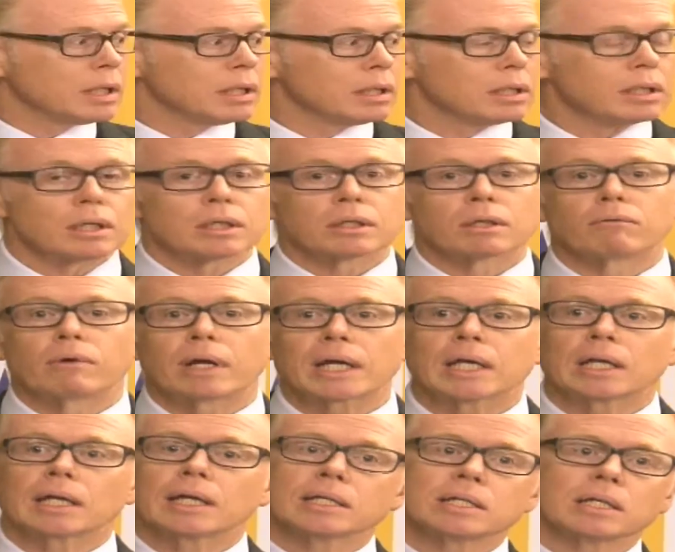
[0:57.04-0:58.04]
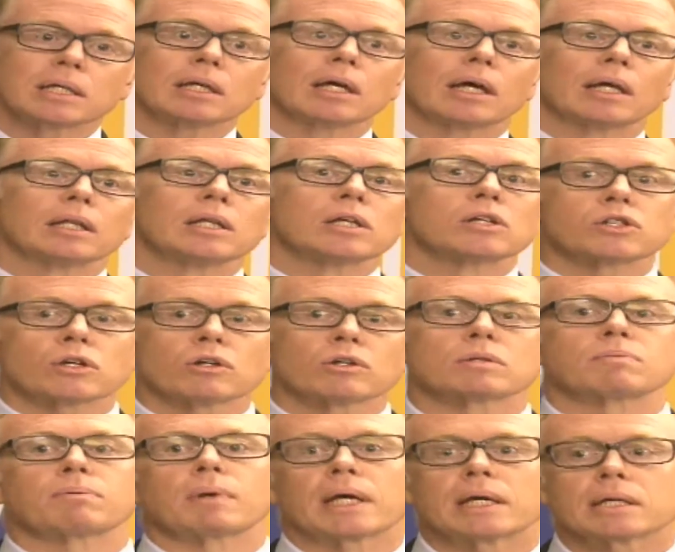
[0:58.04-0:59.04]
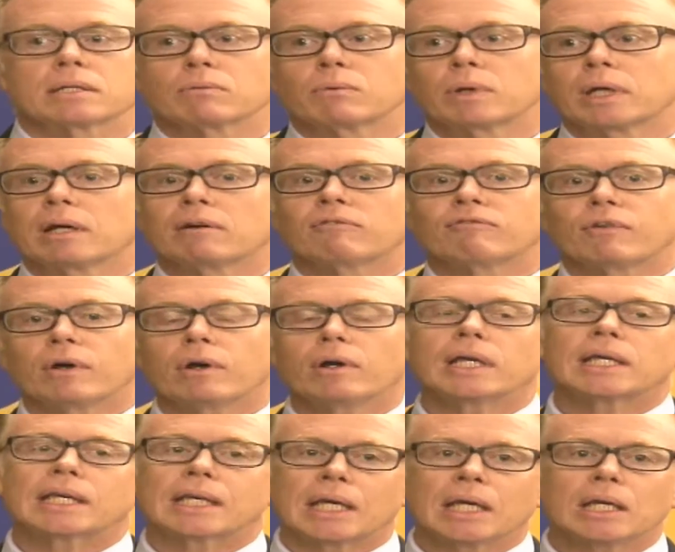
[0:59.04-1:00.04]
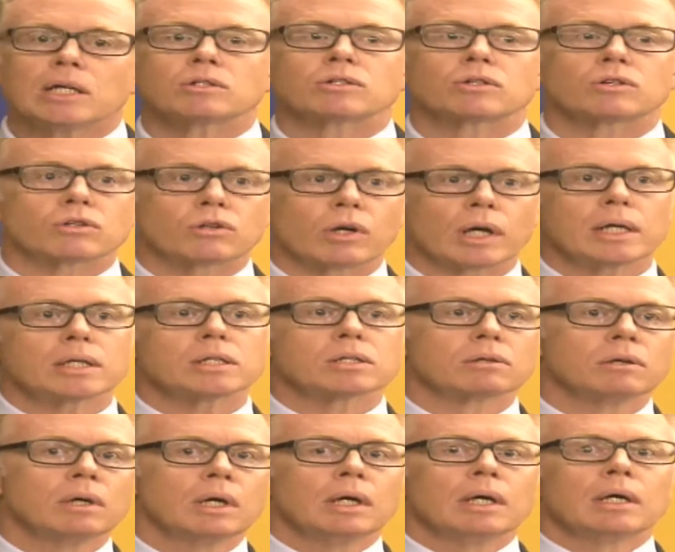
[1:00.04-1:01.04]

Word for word: The, the, the, regulator and the insurance players, we are very keen to try to,